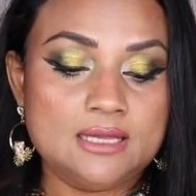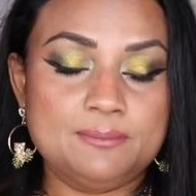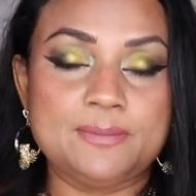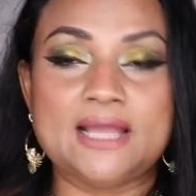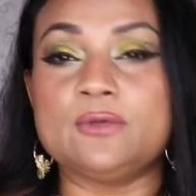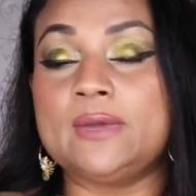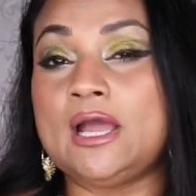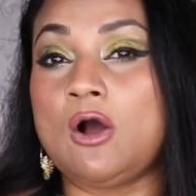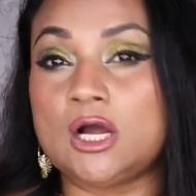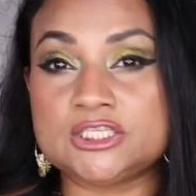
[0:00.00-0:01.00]
by the
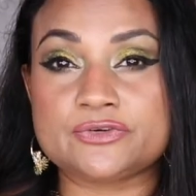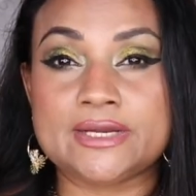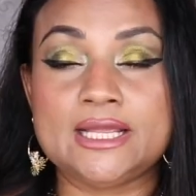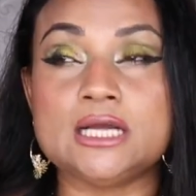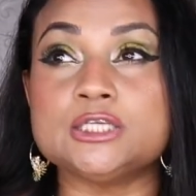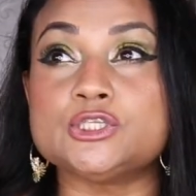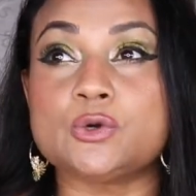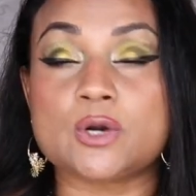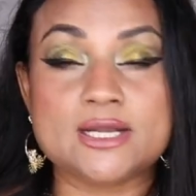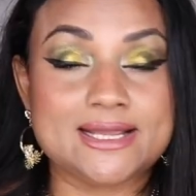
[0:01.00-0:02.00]
way Audrey
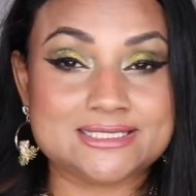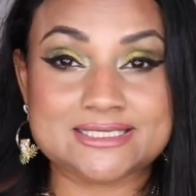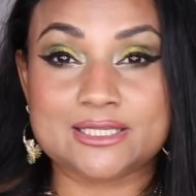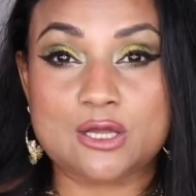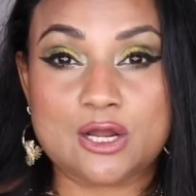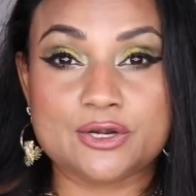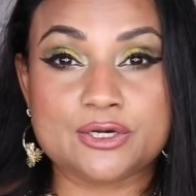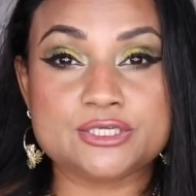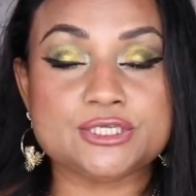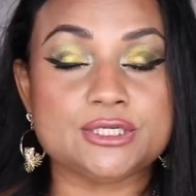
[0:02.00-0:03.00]
adored Estee
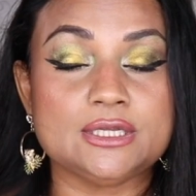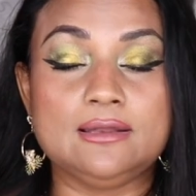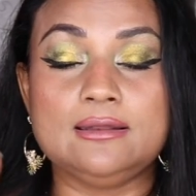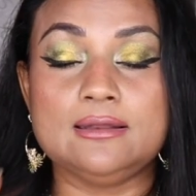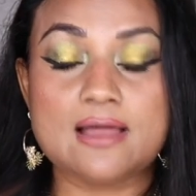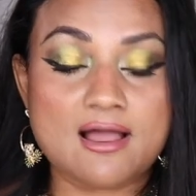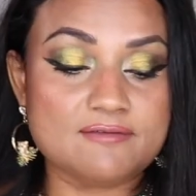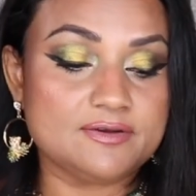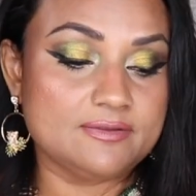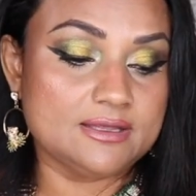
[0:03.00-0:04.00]
Lauder she
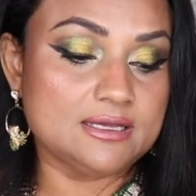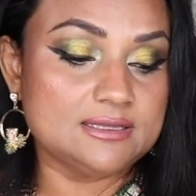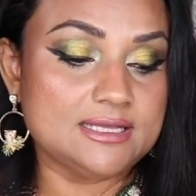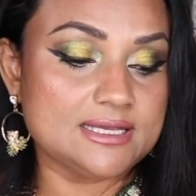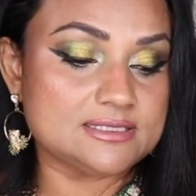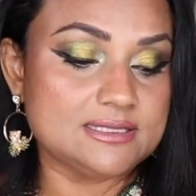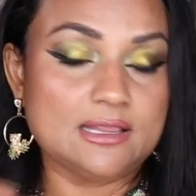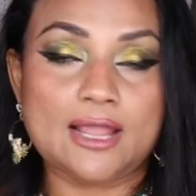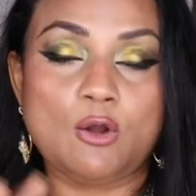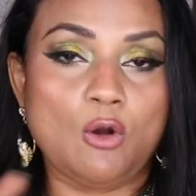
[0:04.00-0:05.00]
loved the, the
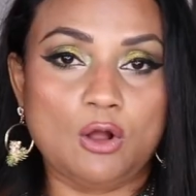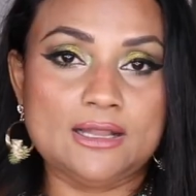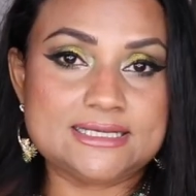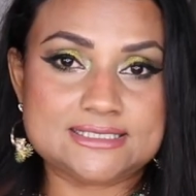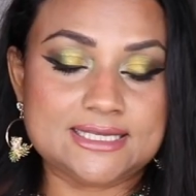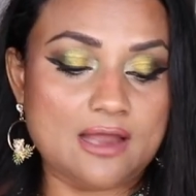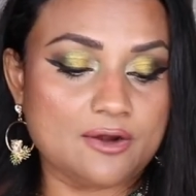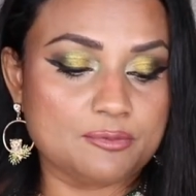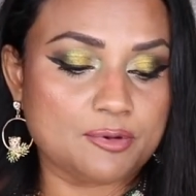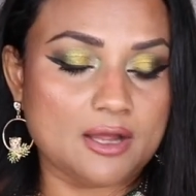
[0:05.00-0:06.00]
like all Estee
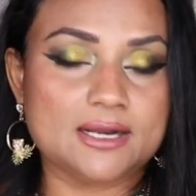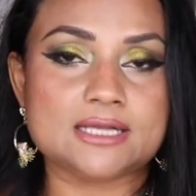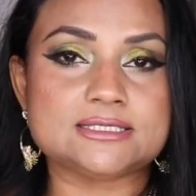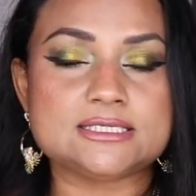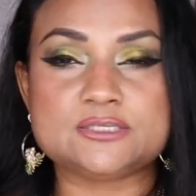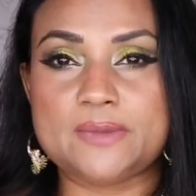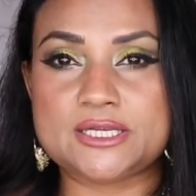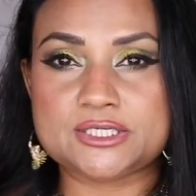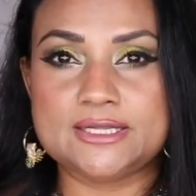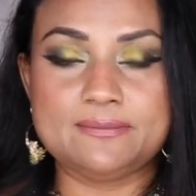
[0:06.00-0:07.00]
Lauder products
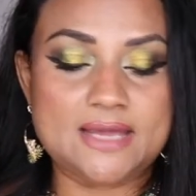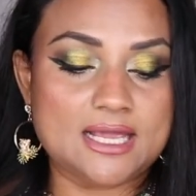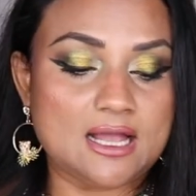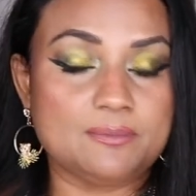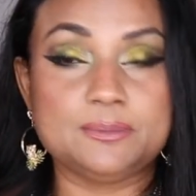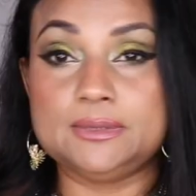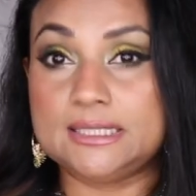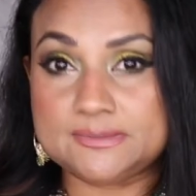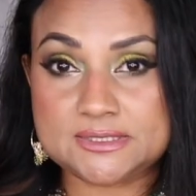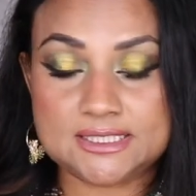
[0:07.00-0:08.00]
especially makeup
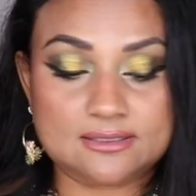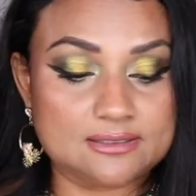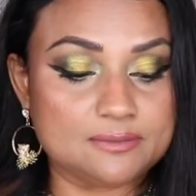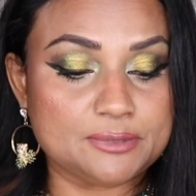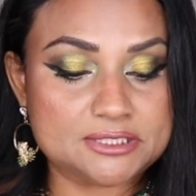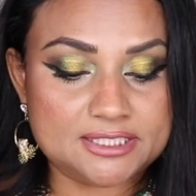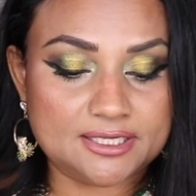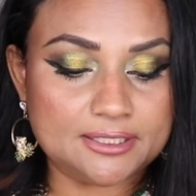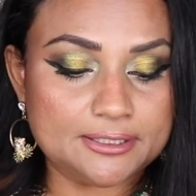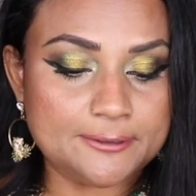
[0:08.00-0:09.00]
lipstick in
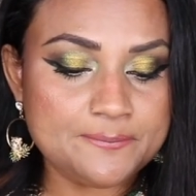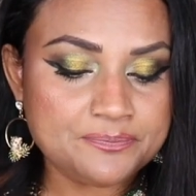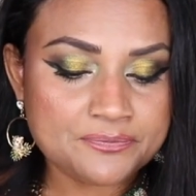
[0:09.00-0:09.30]
particular